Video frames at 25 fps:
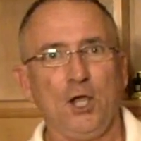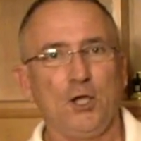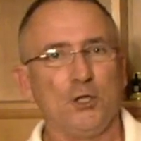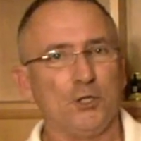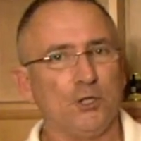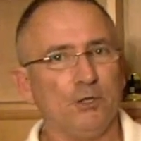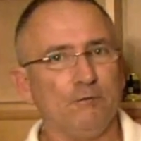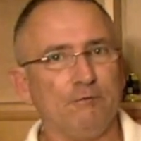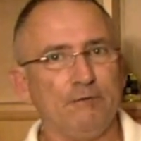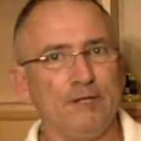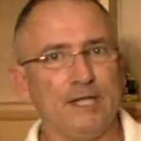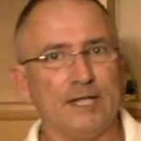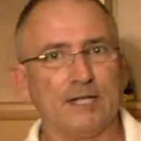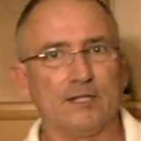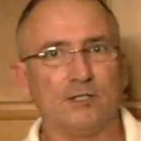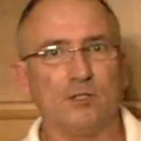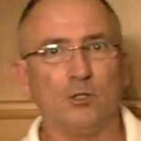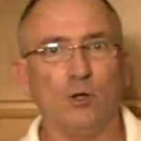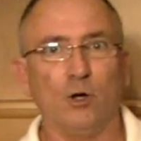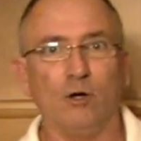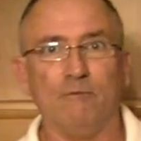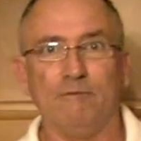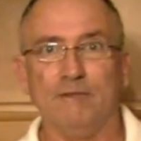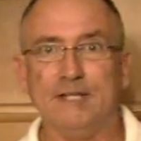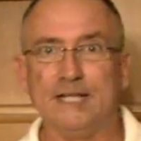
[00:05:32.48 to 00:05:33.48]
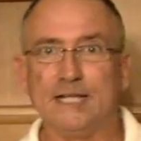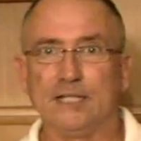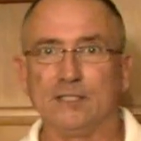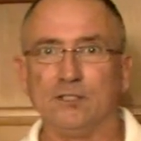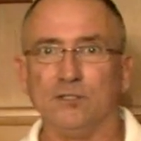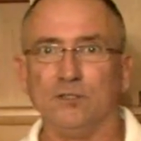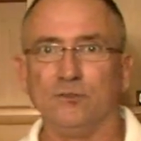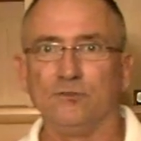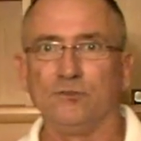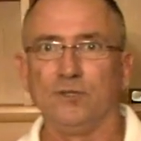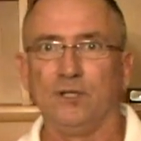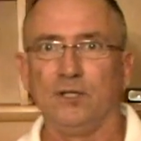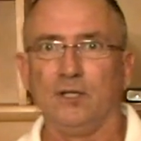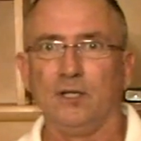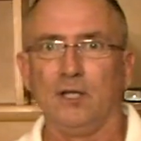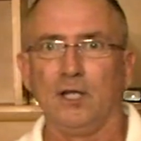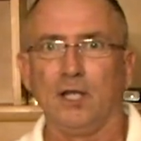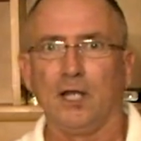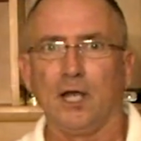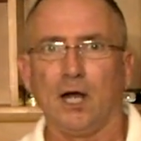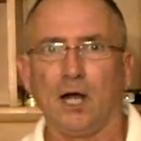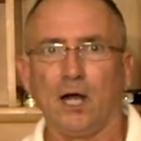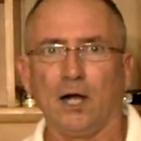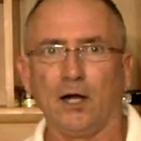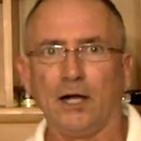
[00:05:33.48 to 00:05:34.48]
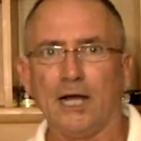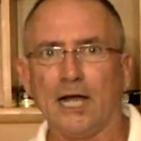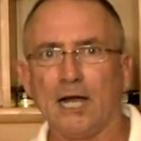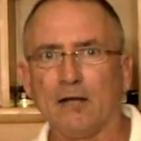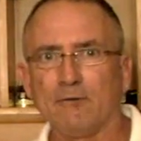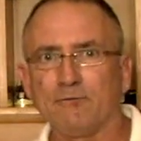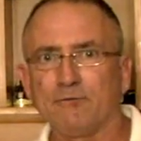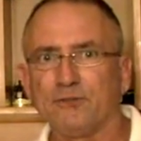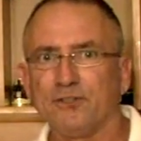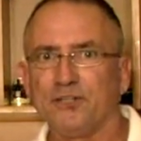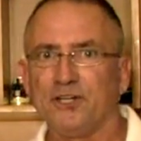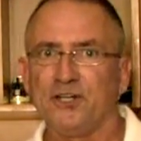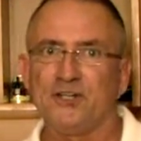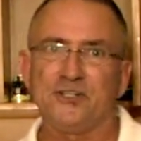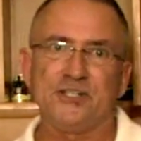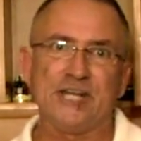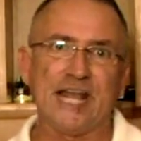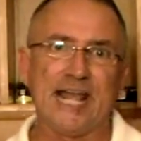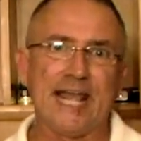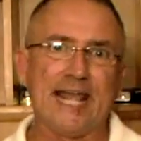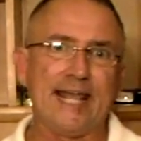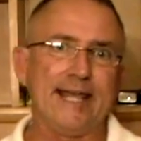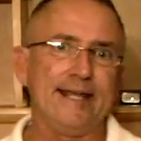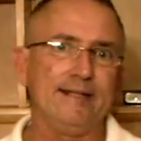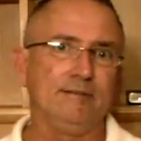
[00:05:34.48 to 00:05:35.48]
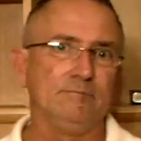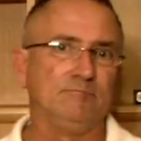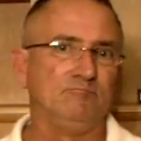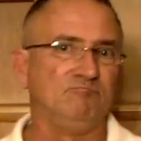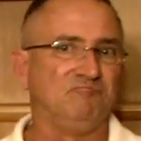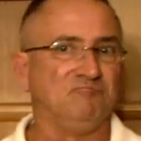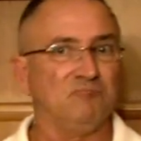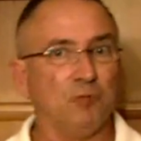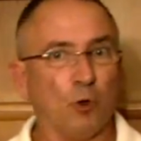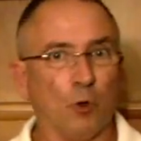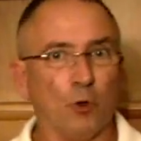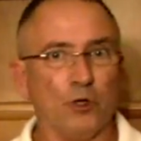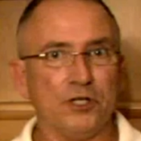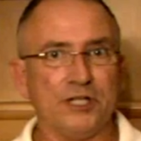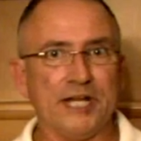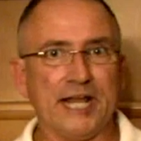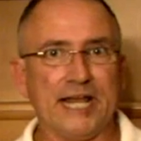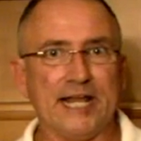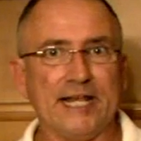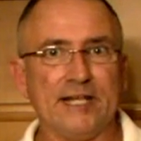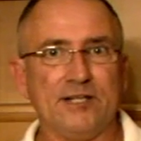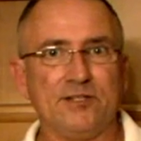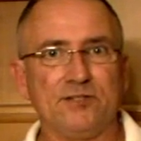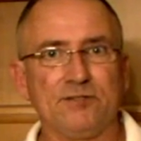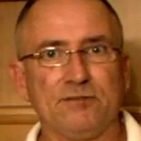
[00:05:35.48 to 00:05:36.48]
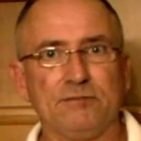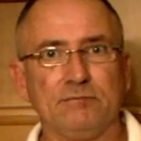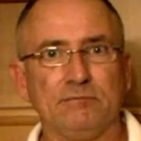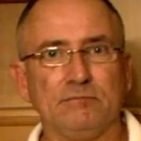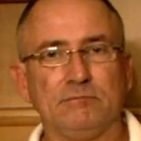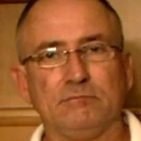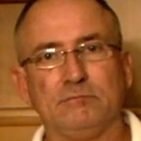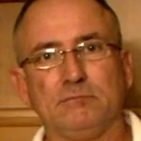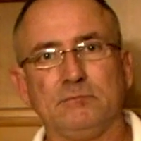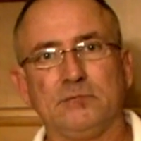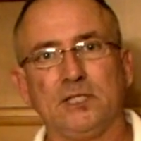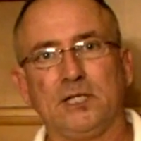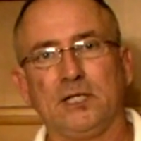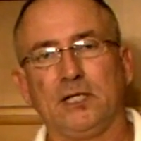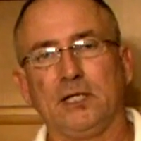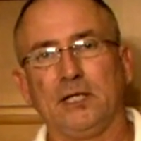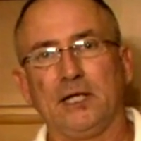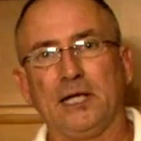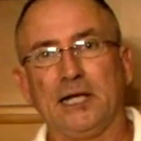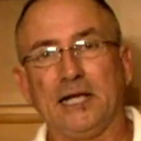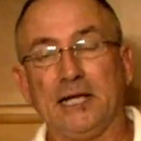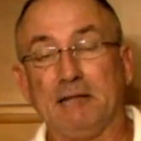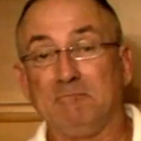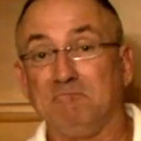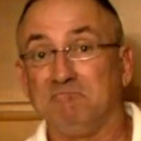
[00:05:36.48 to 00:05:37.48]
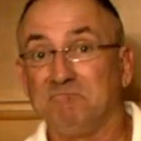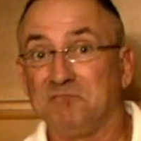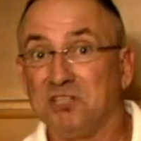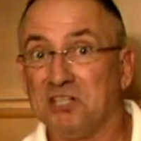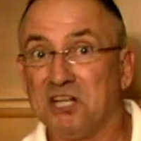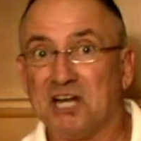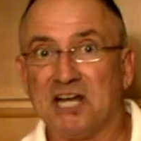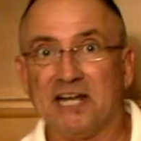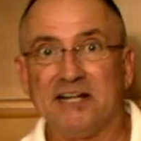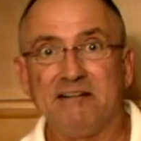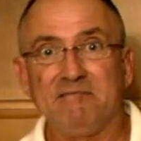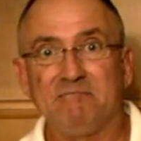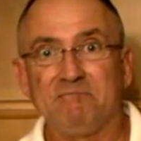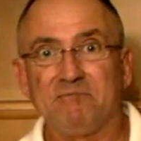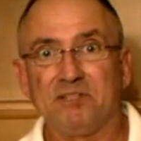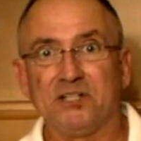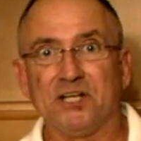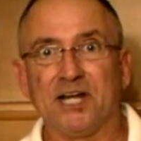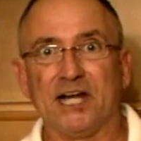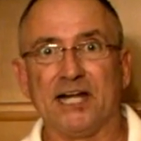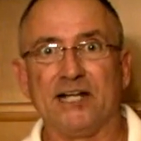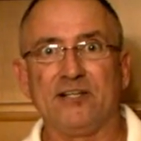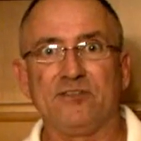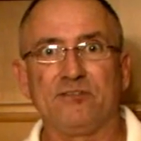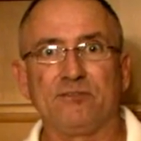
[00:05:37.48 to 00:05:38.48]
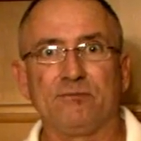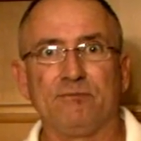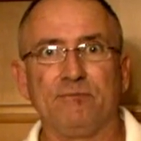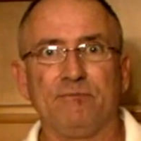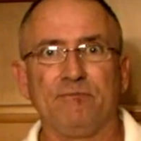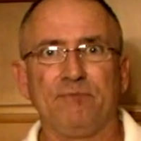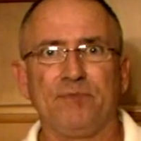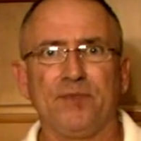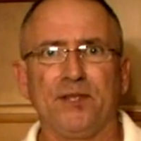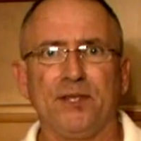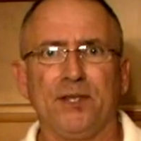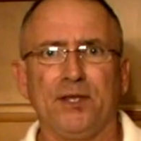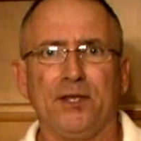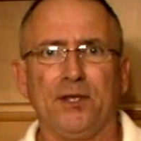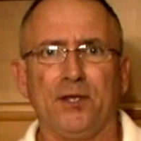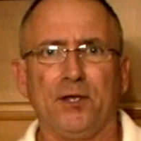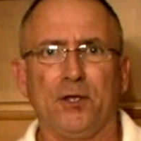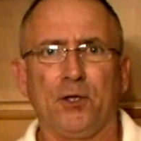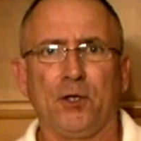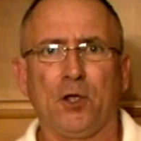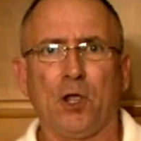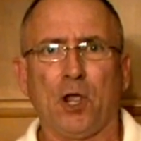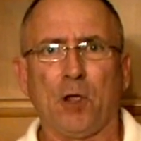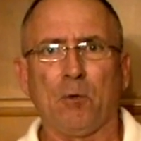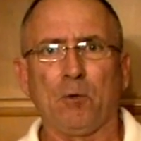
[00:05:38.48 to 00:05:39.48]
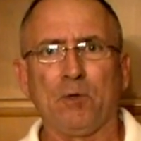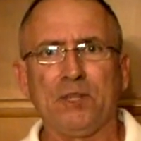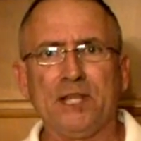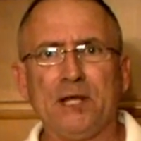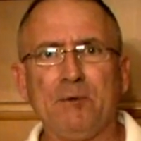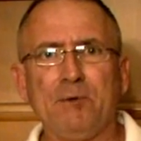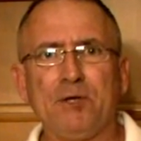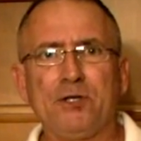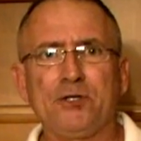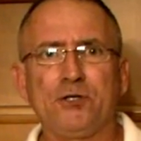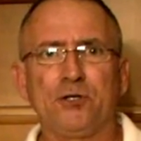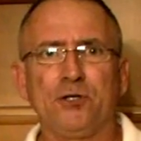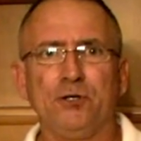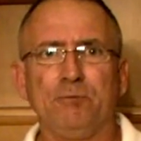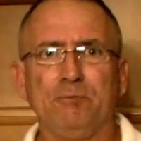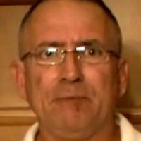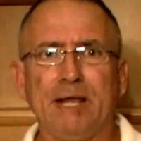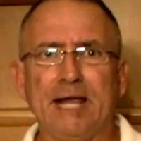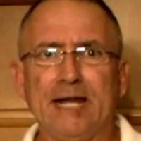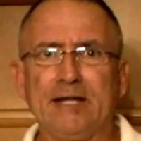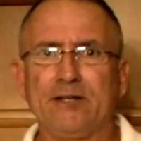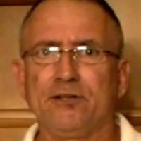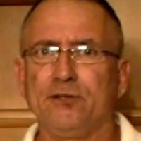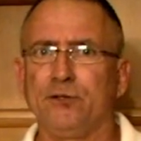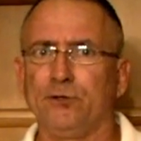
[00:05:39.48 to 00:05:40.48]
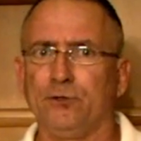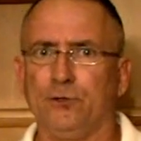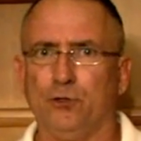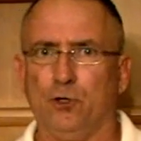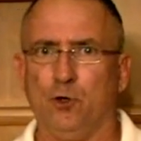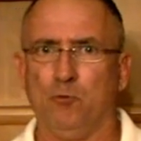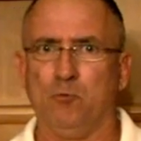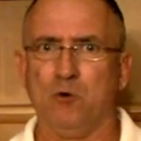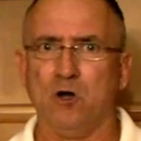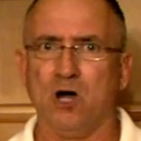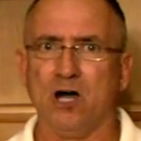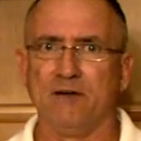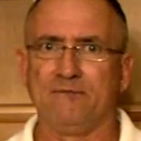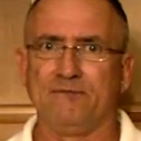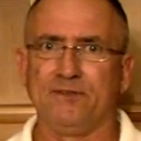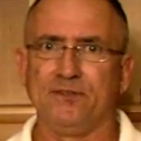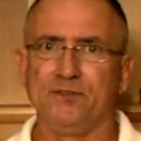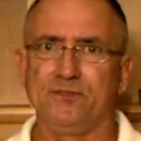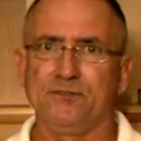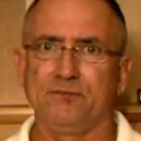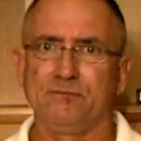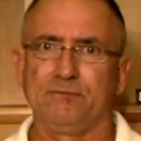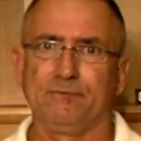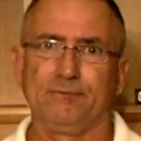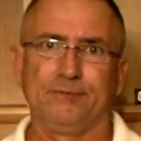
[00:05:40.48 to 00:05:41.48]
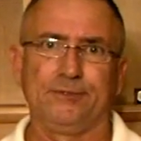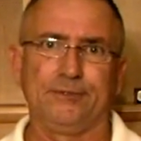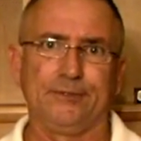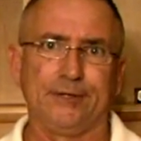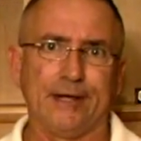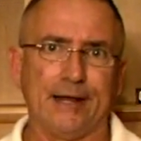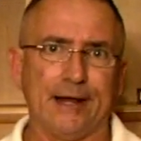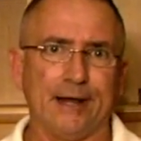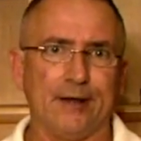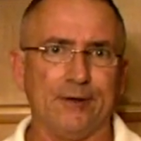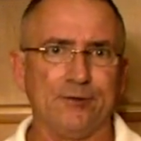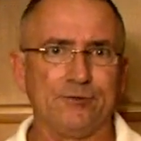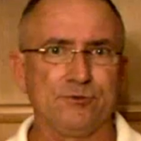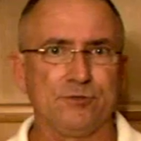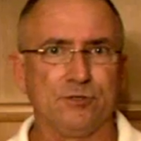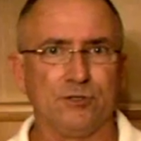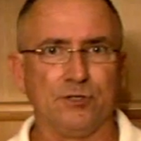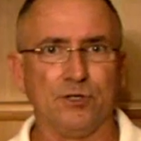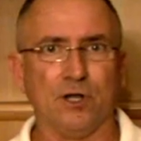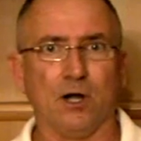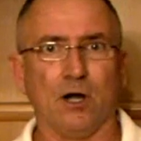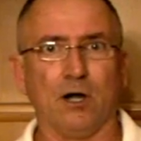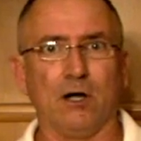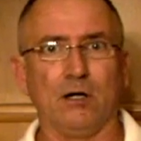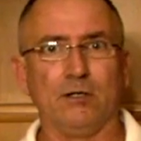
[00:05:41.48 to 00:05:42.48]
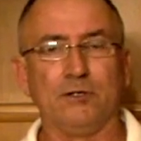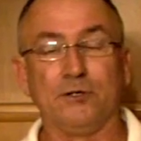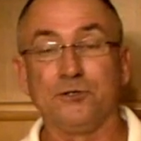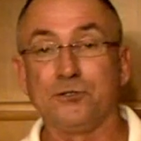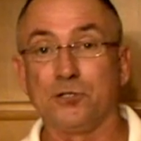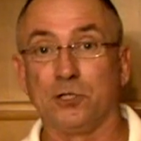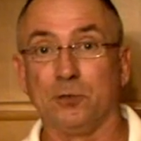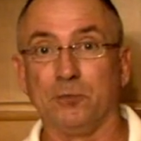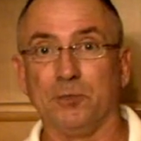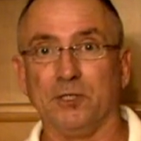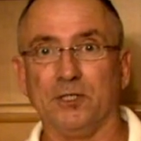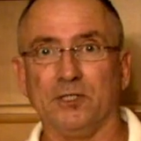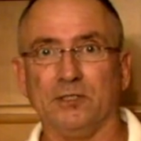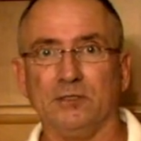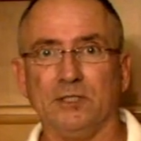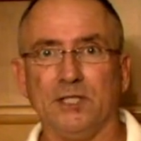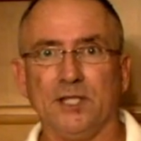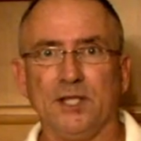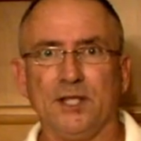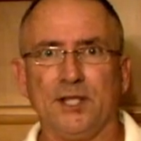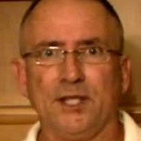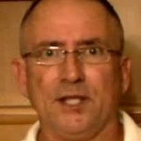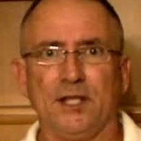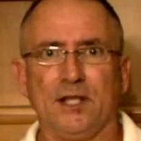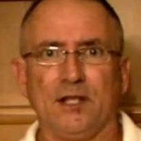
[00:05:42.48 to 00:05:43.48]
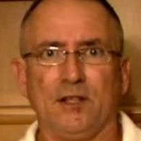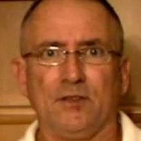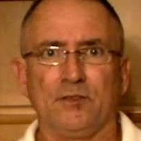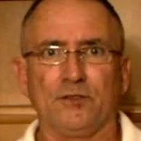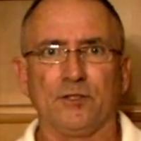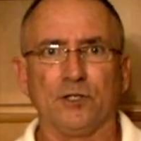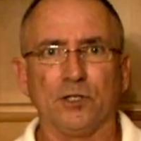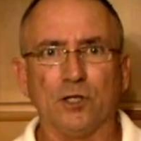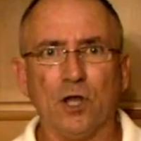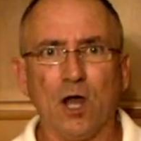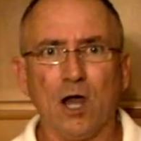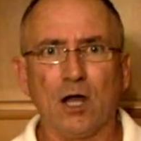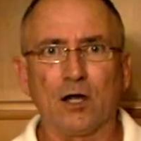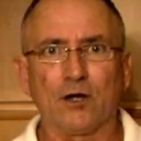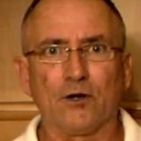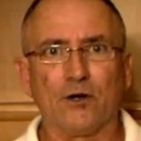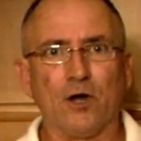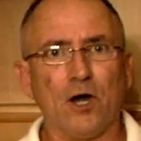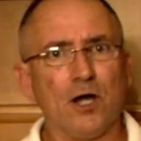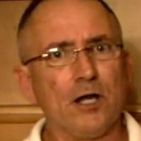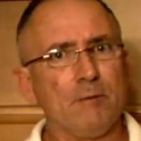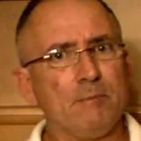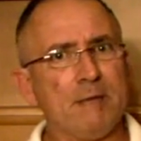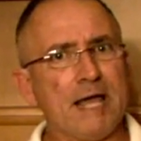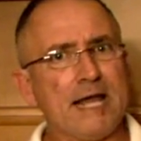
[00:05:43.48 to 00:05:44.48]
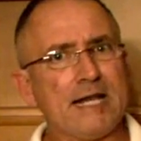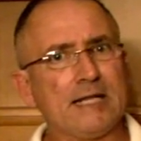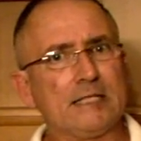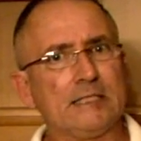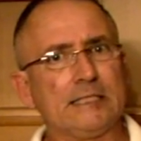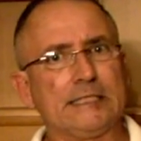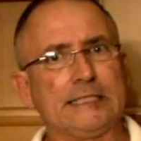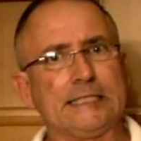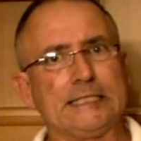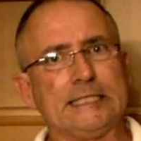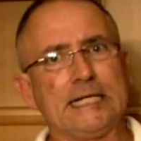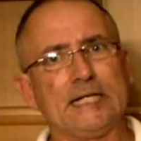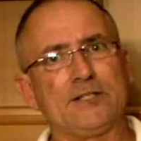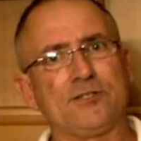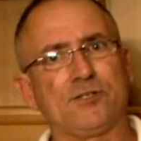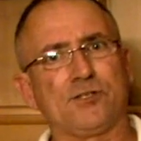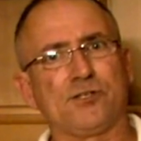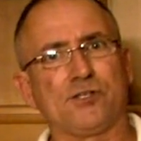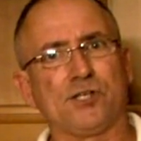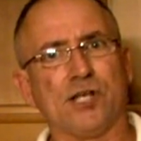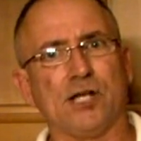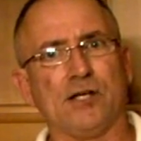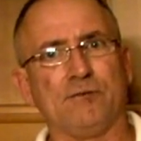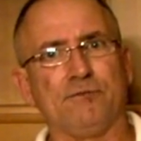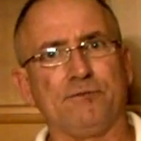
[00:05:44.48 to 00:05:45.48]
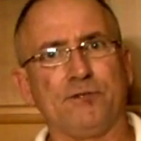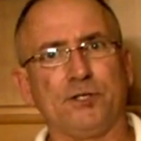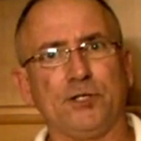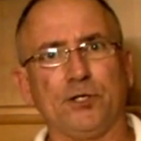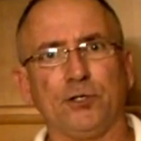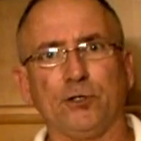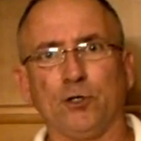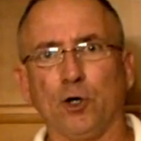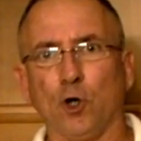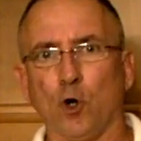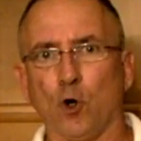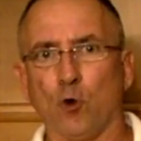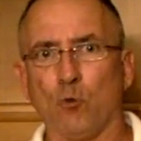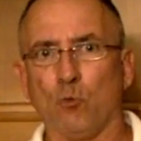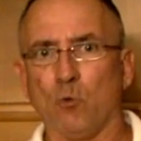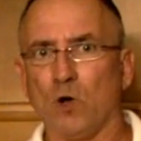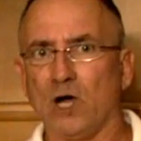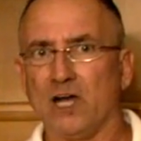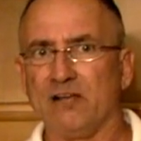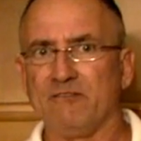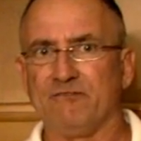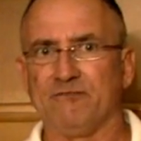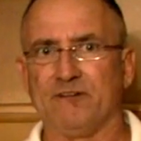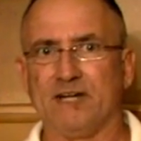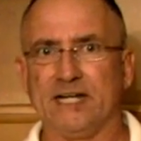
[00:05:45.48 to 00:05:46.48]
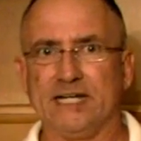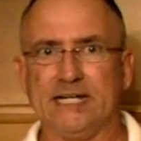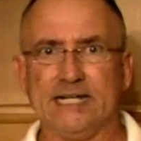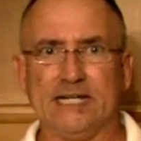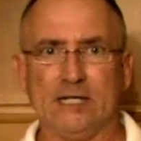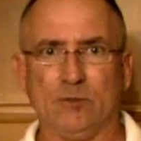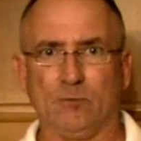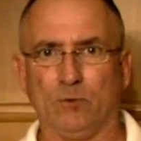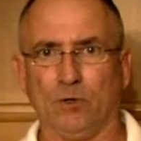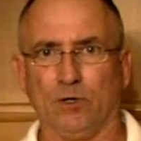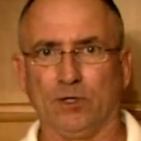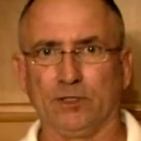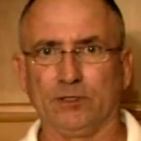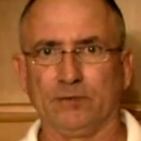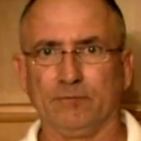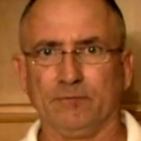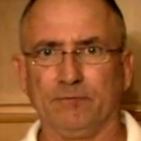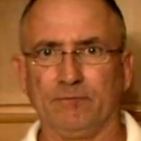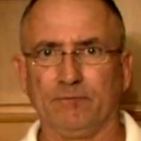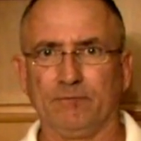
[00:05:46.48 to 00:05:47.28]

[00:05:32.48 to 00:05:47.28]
Your vehicle or vehicles are out for their day or days, their nights. When they return back to your home office, your house, your yard, your terminal, the logger automatically connects itself to your home Wi-Fi network